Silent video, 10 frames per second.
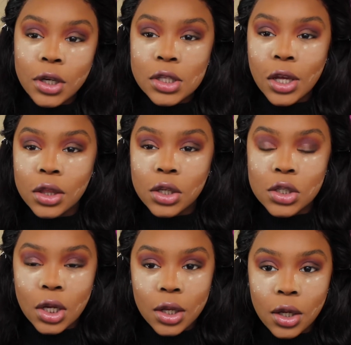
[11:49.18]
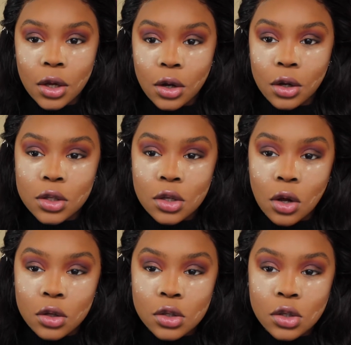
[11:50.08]
gonna take this shade here. It's
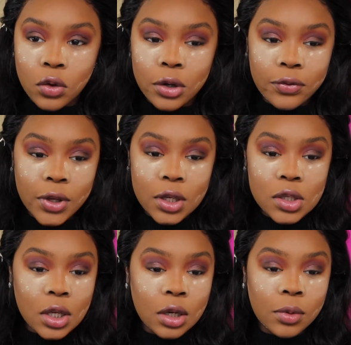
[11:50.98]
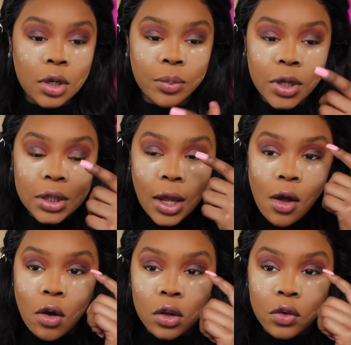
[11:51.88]
called Soda Fizz, and I'm gonna put that
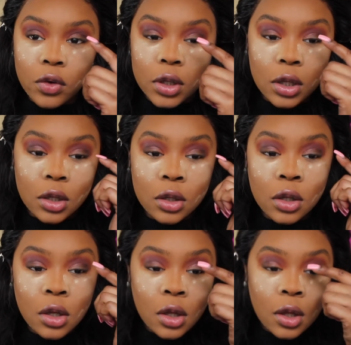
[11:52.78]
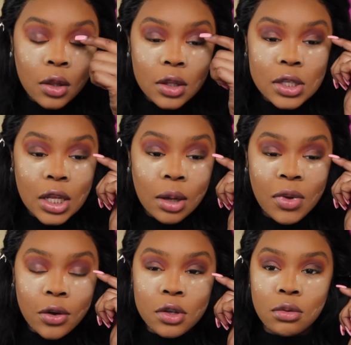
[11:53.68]
all over the same
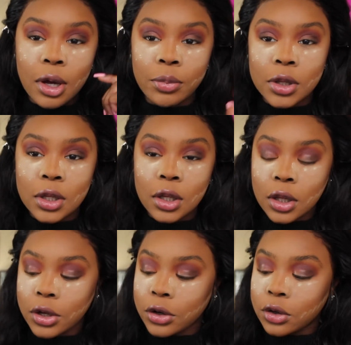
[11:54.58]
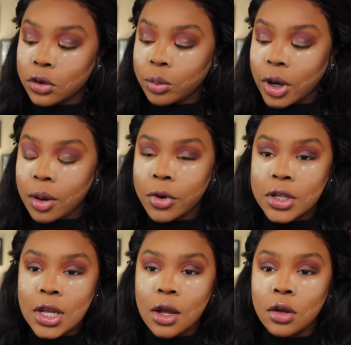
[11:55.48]
areas where I put the glitter glue primer
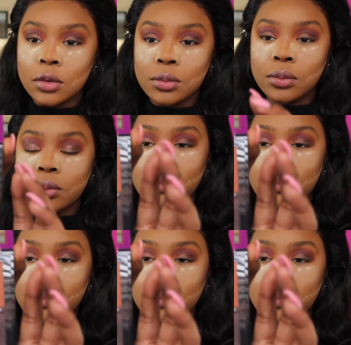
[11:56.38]
down.